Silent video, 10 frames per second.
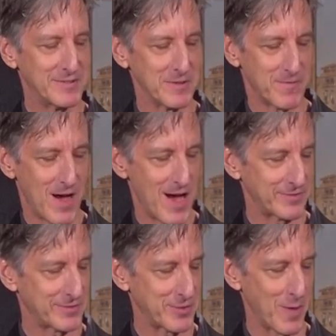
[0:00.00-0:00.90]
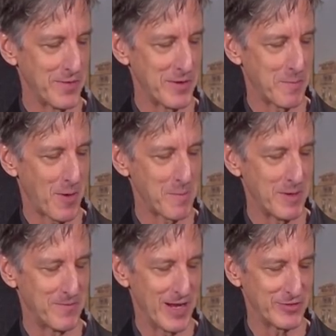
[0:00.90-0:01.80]
DeVos to run the
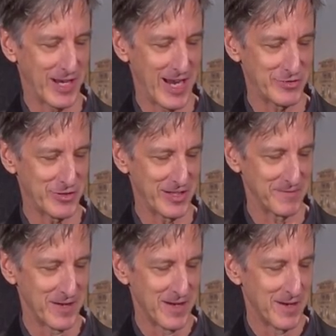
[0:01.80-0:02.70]
Department of Education,